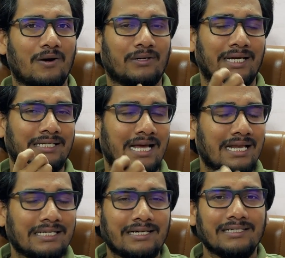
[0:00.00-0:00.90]
or an
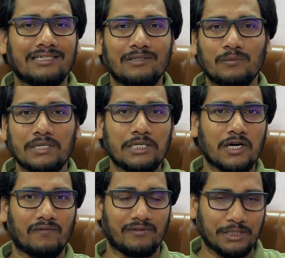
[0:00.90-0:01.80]
allegorical work
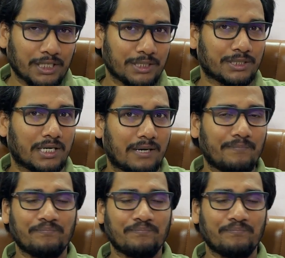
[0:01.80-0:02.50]
of literature